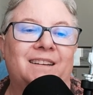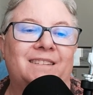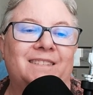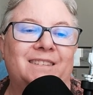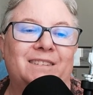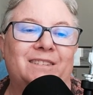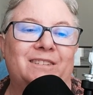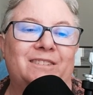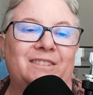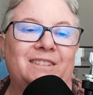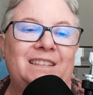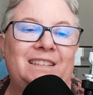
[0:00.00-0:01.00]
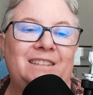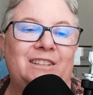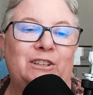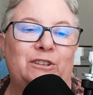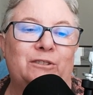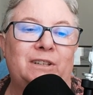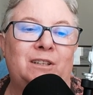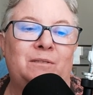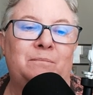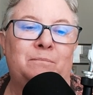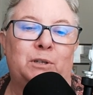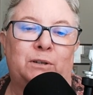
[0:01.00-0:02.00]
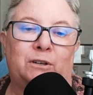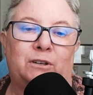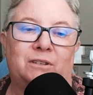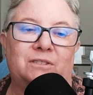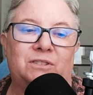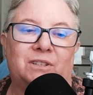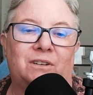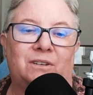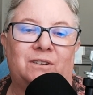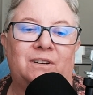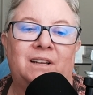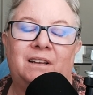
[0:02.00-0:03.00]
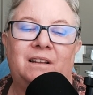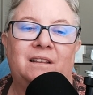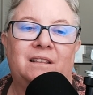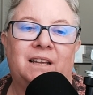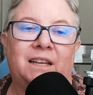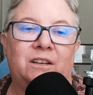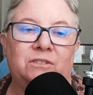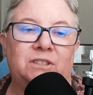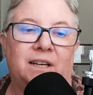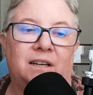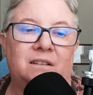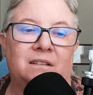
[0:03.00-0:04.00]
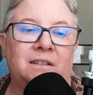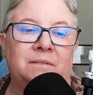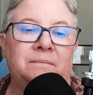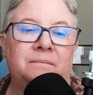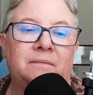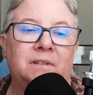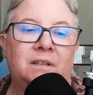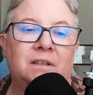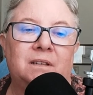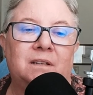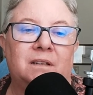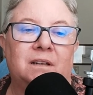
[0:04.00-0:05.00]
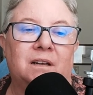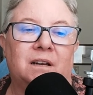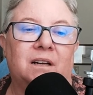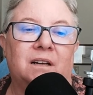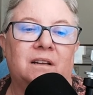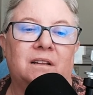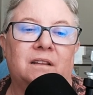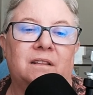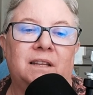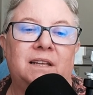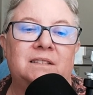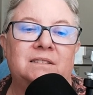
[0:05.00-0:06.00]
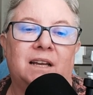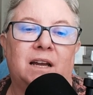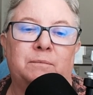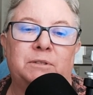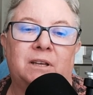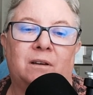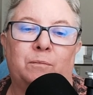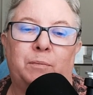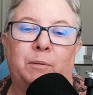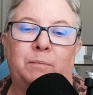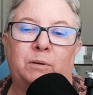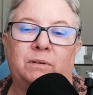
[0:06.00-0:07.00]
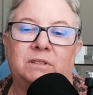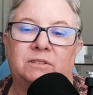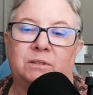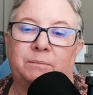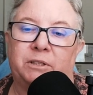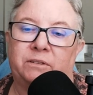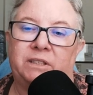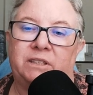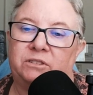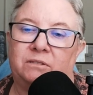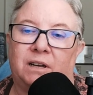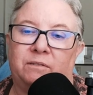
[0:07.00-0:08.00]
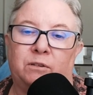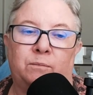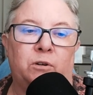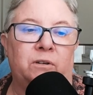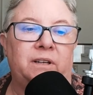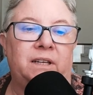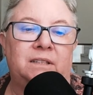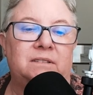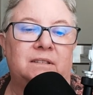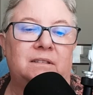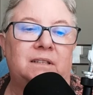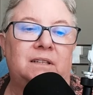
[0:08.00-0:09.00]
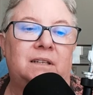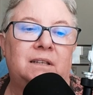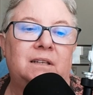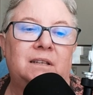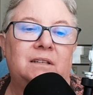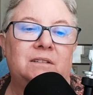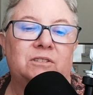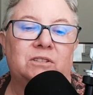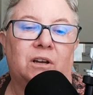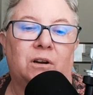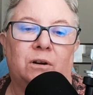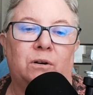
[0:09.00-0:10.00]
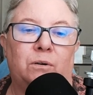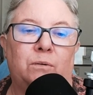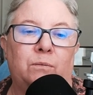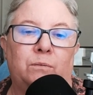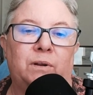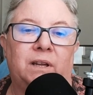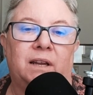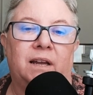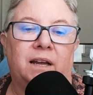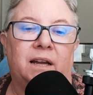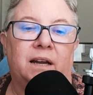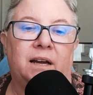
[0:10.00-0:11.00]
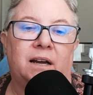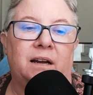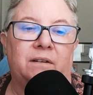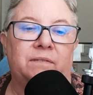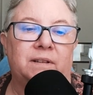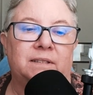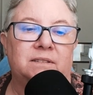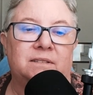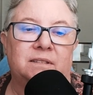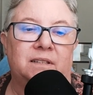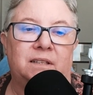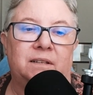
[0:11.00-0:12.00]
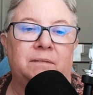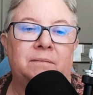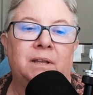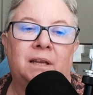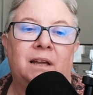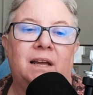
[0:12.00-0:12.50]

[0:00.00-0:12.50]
Jacqueline Greenberg. So thank you, Jacqueline. Uh, these apps help people with disabilities travel more easily so we have, let's see,